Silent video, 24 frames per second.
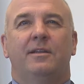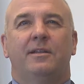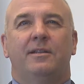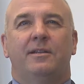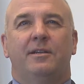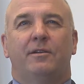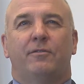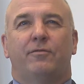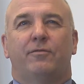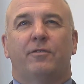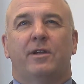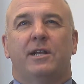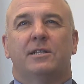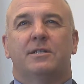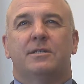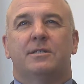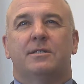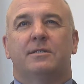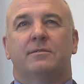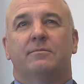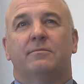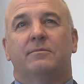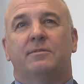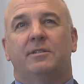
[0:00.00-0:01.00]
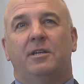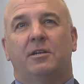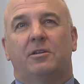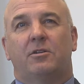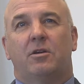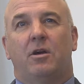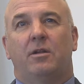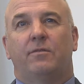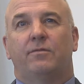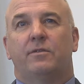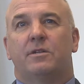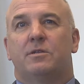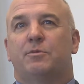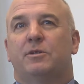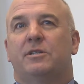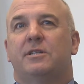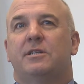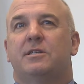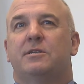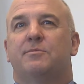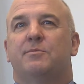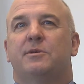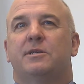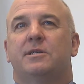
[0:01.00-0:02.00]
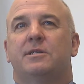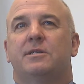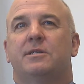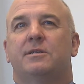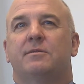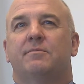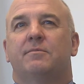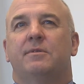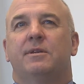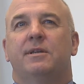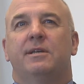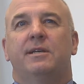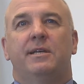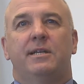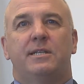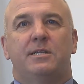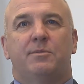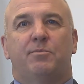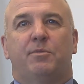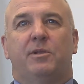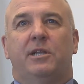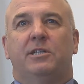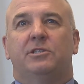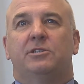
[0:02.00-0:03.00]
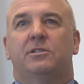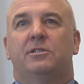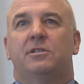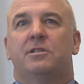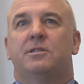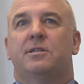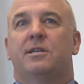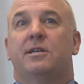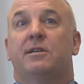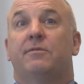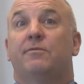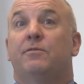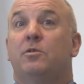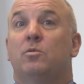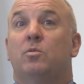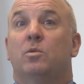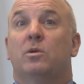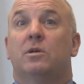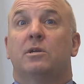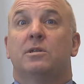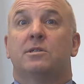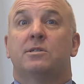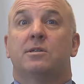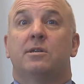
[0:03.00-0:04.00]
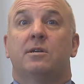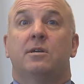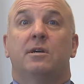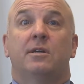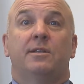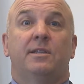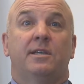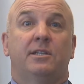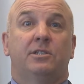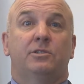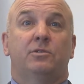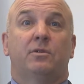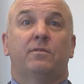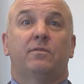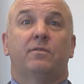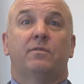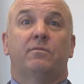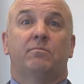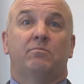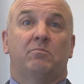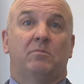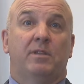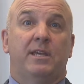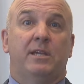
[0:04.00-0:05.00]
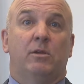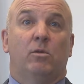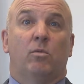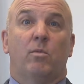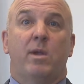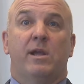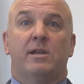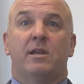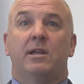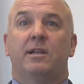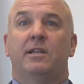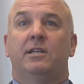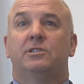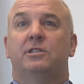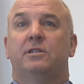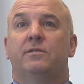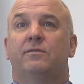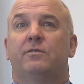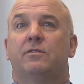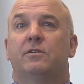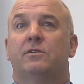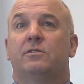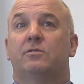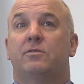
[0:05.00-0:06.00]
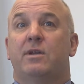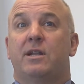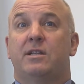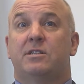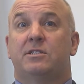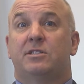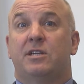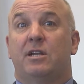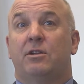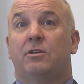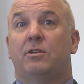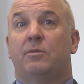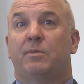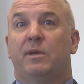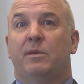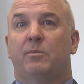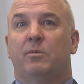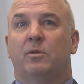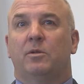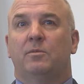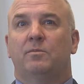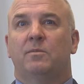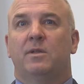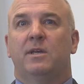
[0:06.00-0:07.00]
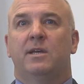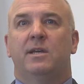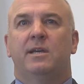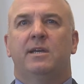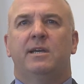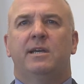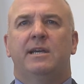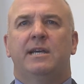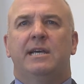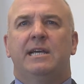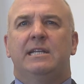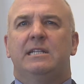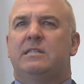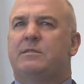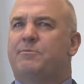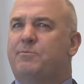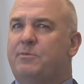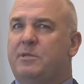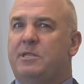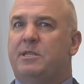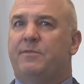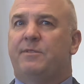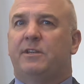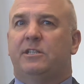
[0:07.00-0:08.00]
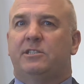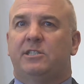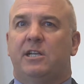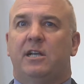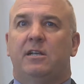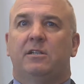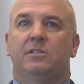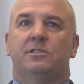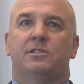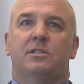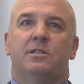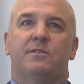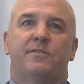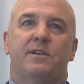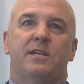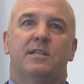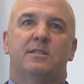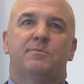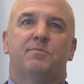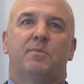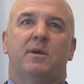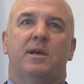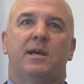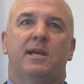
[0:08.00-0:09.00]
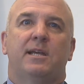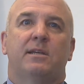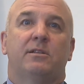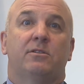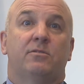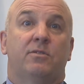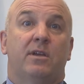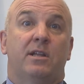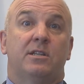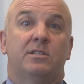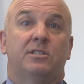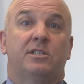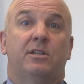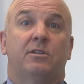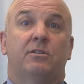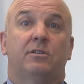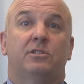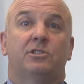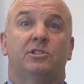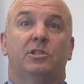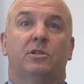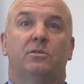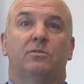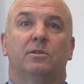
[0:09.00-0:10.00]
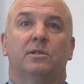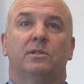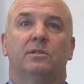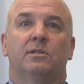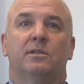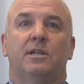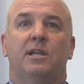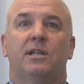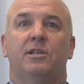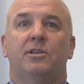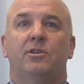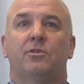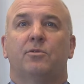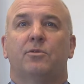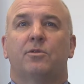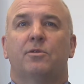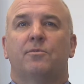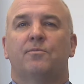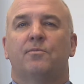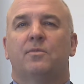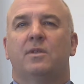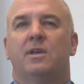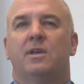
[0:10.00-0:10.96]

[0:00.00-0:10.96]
Dear friends, dear conference participants, it's a pleasure to say a few words on the issue of legal recognition for transgender people and the specific challenges faced by transgender children and youth.